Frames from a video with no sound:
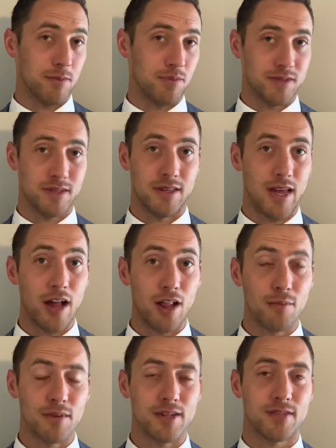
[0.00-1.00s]
to the
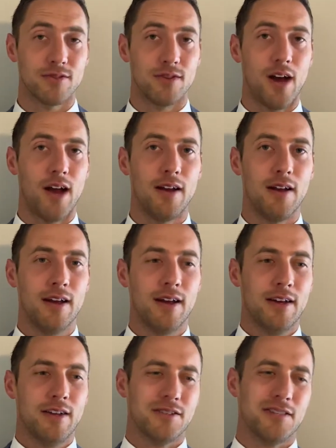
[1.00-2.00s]
elements or not?
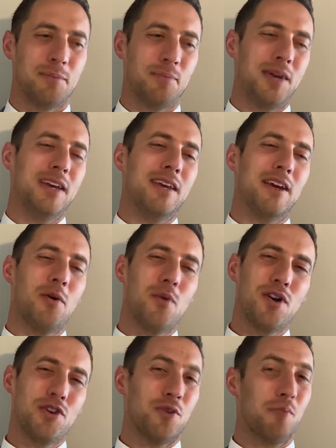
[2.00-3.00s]
So depending on
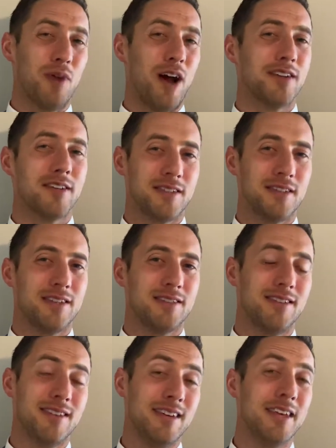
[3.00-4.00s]
what your project is,
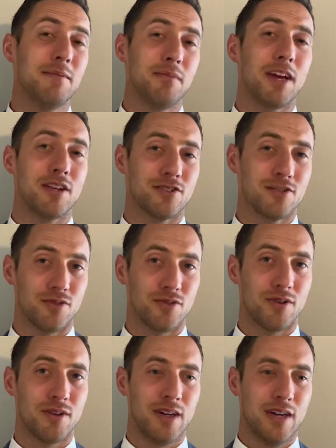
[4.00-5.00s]
you need to make sure